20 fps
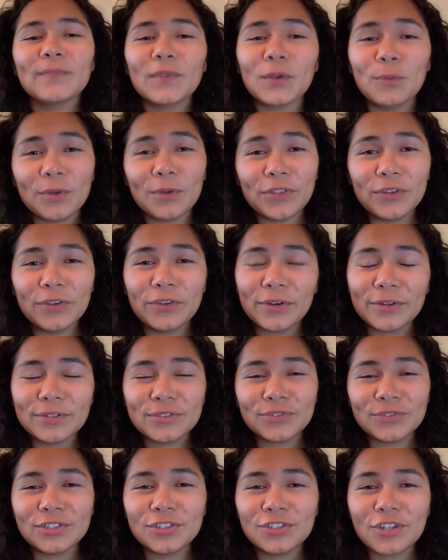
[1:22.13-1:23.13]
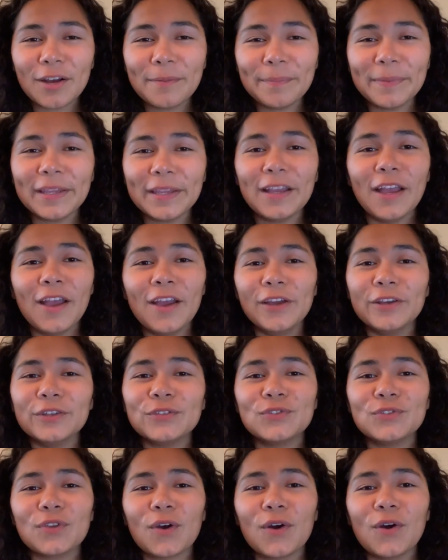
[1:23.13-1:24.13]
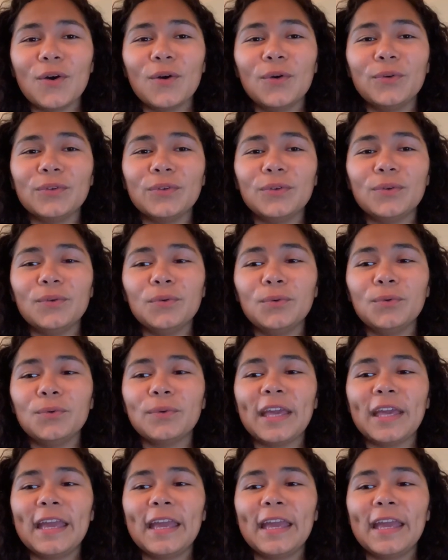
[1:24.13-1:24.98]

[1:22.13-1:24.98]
with you grocery shopping, so you